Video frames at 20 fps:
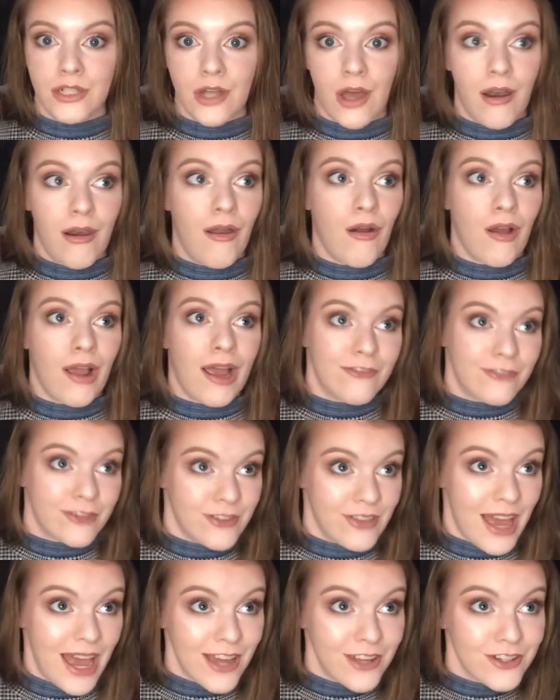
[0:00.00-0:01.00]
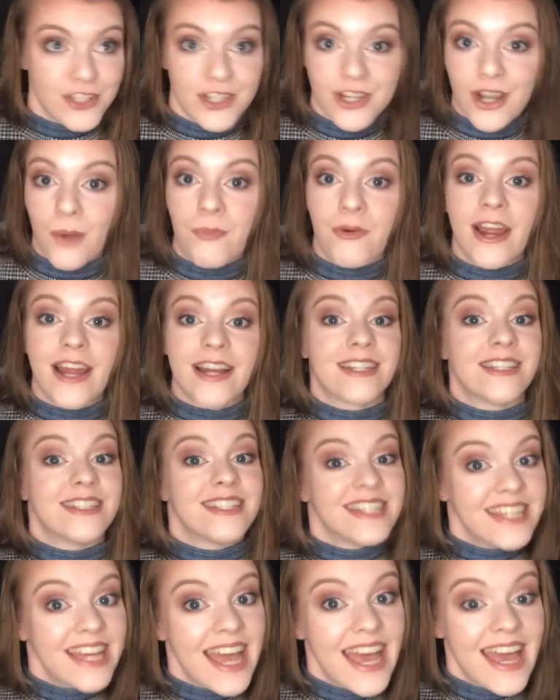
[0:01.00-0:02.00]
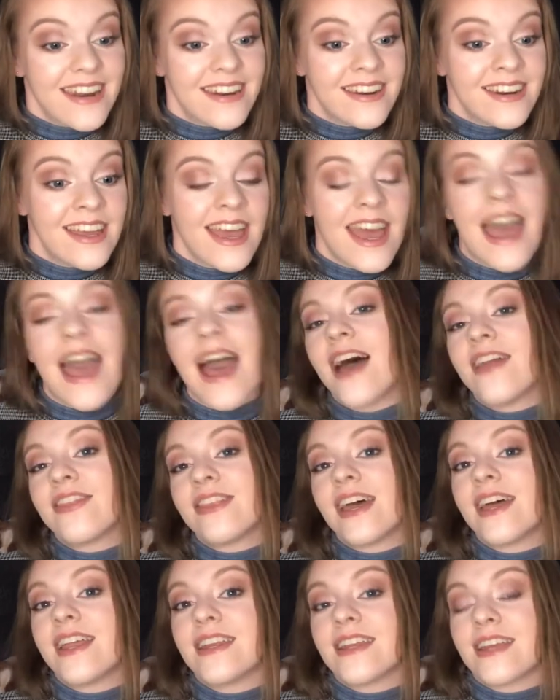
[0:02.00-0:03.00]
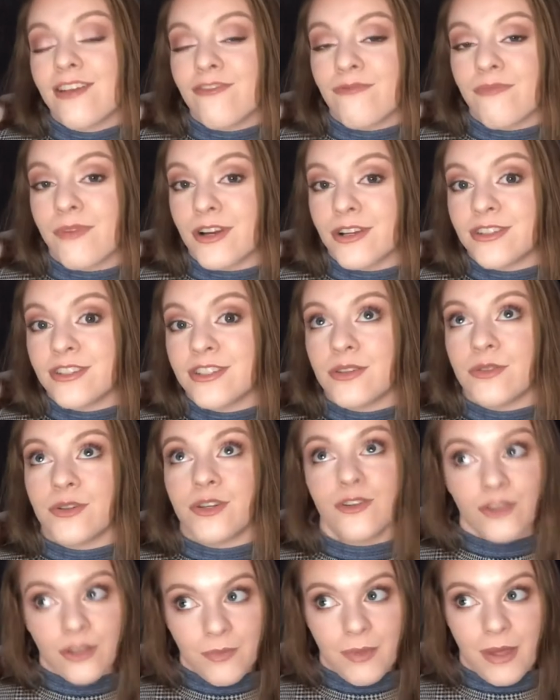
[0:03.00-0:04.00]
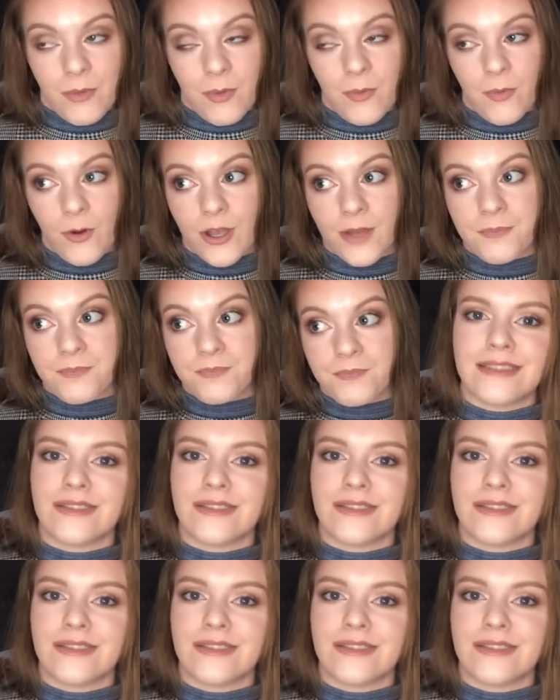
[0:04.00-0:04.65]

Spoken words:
Not long after that, she got pregnant again and then gave birth to another baby boy.